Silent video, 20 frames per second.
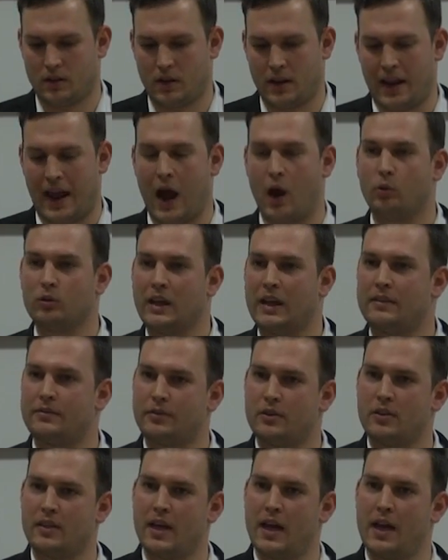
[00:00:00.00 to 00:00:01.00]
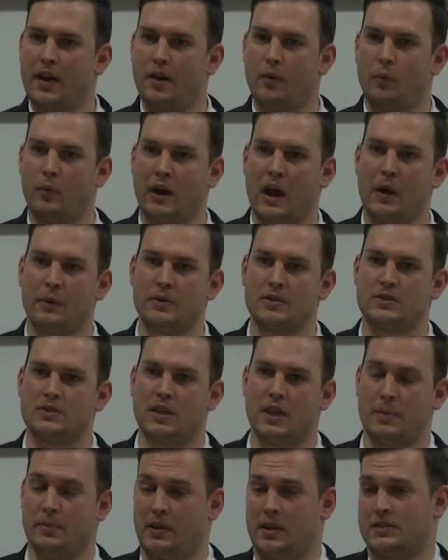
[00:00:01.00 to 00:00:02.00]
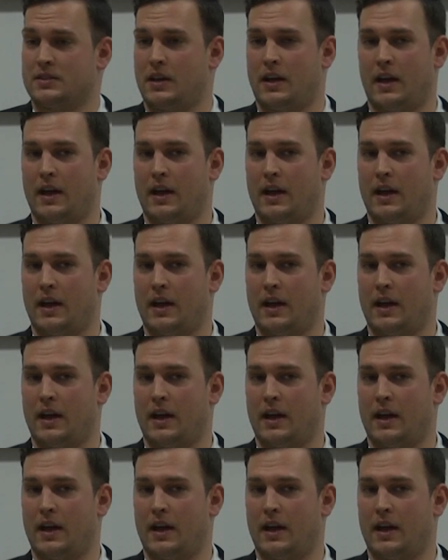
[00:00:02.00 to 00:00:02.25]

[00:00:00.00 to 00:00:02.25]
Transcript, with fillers: an outlet for that. What I would say, because I,